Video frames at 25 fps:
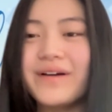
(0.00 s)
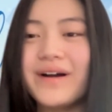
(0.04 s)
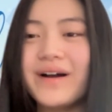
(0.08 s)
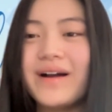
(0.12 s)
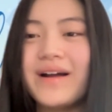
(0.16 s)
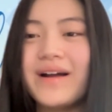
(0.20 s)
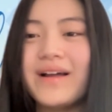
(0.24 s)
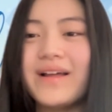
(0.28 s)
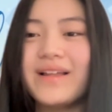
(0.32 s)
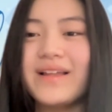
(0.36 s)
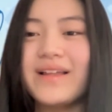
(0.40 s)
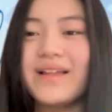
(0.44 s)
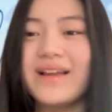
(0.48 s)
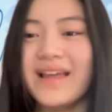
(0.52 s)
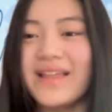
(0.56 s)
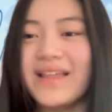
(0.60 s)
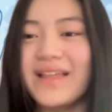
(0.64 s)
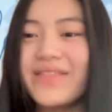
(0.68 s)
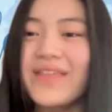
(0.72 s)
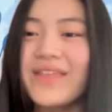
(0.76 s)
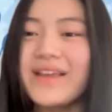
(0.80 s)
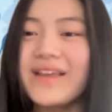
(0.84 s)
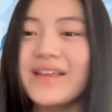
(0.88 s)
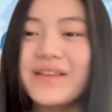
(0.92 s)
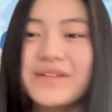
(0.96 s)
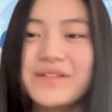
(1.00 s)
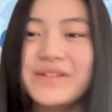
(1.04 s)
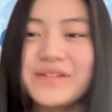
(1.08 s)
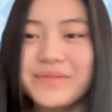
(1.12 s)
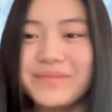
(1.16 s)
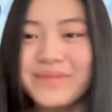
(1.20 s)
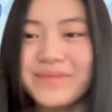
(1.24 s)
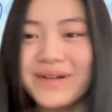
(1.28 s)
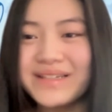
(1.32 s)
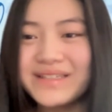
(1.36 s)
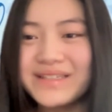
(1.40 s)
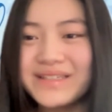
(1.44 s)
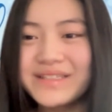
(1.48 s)
Uh, again, thank you so
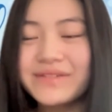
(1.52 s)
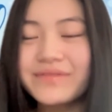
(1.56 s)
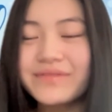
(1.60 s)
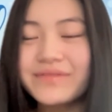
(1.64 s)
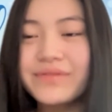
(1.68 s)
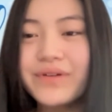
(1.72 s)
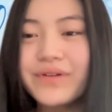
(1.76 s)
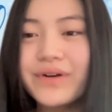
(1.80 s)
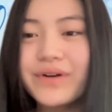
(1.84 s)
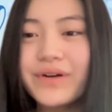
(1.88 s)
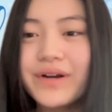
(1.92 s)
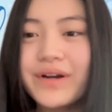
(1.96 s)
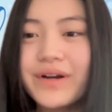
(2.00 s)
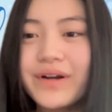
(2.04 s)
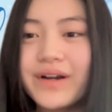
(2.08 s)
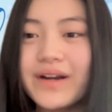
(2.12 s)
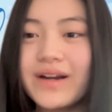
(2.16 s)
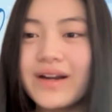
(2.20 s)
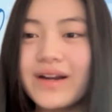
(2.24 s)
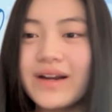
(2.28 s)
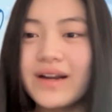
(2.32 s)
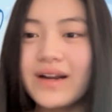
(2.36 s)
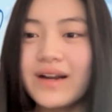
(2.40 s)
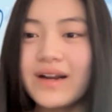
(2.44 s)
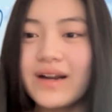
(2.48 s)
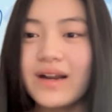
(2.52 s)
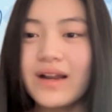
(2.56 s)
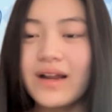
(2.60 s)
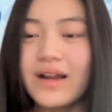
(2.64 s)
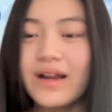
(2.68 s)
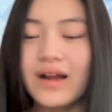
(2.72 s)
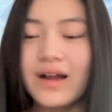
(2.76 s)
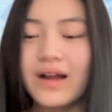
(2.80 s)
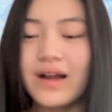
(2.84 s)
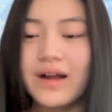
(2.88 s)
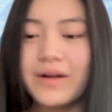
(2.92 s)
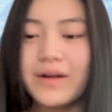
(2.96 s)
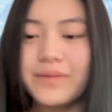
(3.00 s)
much for
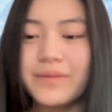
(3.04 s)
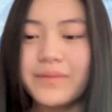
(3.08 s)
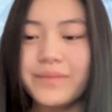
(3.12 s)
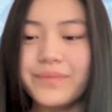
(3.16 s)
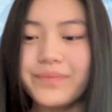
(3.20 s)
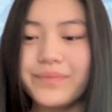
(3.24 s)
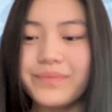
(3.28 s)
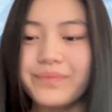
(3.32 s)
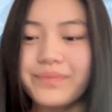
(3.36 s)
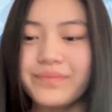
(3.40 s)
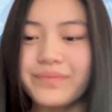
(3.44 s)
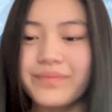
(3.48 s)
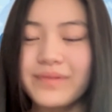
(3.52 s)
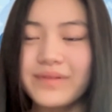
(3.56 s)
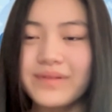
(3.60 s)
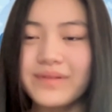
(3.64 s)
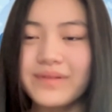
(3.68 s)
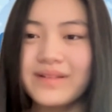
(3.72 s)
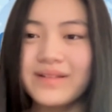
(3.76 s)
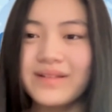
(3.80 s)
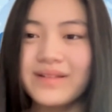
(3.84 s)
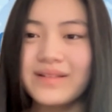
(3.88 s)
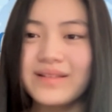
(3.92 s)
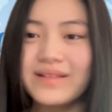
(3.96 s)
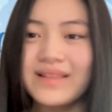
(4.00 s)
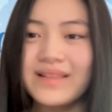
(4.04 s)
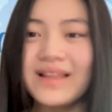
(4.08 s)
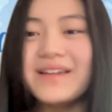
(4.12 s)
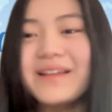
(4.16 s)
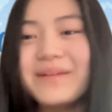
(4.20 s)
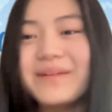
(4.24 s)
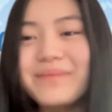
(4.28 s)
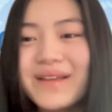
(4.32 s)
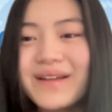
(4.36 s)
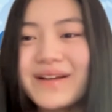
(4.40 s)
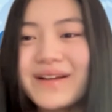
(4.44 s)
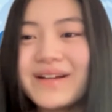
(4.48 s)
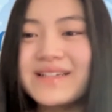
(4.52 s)
um,
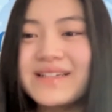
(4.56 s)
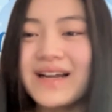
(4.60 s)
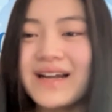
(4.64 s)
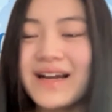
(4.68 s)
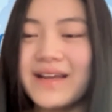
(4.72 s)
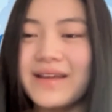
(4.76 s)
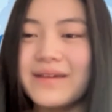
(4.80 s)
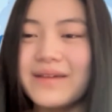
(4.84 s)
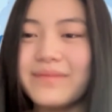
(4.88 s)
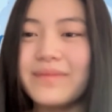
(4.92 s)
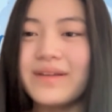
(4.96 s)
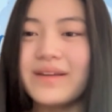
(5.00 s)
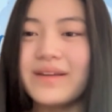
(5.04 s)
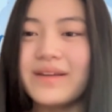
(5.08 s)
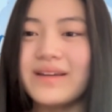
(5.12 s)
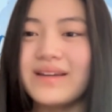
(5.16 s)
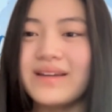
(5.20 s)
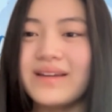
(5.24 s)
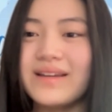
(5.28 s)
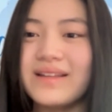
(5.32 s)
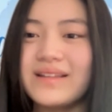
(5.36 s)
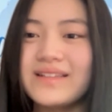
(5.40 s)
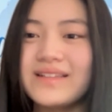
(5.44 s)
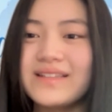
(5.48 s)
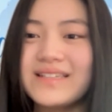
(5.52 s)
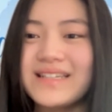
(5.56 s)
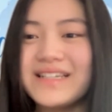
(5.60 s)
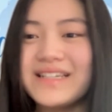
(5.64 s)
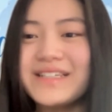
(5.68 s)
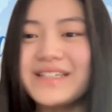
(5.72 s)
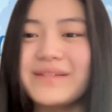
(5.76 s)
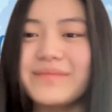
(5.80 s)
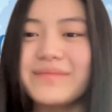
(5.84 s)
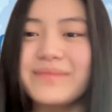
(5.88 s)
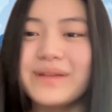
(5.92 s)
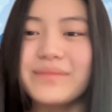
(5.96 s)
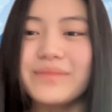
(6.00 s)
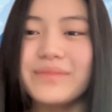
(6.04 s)
lending me your time and
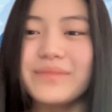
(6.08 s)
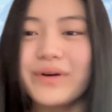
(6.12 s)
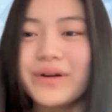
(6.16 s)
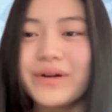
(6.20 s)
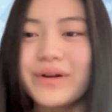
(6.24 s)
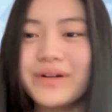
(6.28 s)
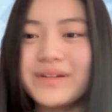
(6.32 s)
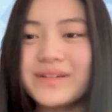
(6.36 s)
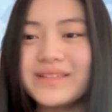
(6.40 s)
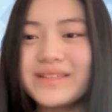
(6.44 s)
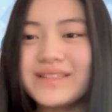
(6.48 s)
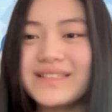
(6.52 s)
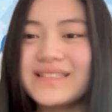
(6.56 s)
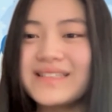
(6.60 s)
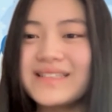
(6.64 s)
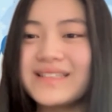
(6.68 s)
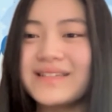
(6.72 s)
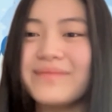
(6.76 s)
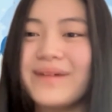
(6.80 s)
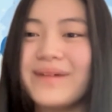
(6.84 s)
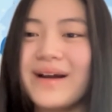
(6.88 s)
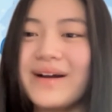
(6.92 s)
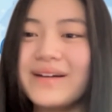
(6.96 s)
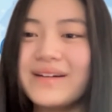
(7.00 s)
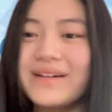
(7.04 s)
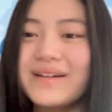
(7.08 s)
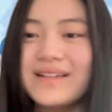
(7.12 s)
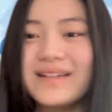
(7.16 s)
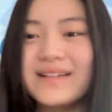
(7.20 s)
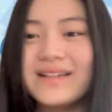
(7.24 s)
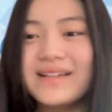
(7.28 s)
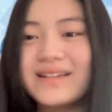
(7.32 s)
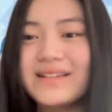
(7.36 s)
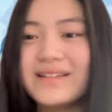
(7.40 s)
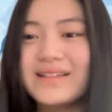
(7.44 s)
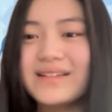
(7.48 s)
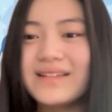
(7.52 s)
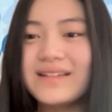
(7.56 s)
teaching me more just about,
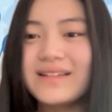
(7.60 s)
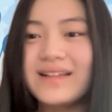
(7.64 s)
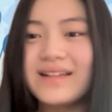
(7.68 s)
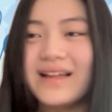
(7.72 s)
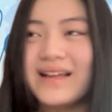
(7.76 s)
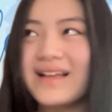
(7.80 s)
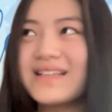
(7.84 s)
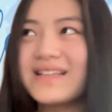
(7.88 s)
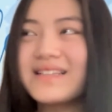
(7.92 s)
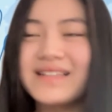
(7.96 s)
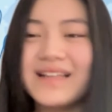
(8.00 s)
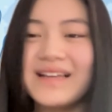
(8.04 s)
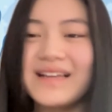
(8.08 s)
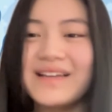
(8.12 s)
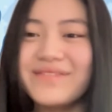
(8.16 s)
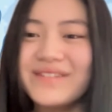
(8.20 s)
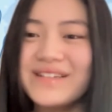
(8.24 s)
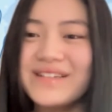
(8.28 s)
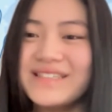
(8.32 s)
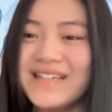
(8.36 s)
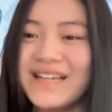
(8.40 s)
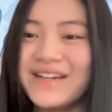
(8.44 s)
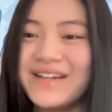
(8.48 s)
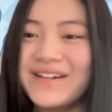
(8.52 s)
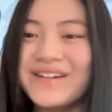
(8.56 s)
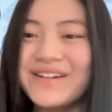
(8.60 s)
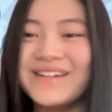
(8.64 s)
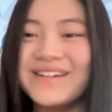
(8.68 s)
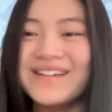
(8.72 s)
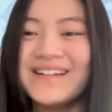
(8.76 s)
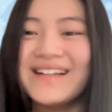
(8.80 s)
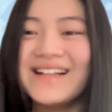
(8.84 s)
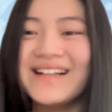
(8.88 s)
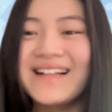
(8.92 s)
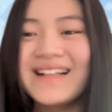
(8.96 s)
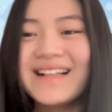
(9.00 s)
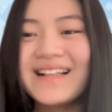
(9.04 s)
I guess, life in general.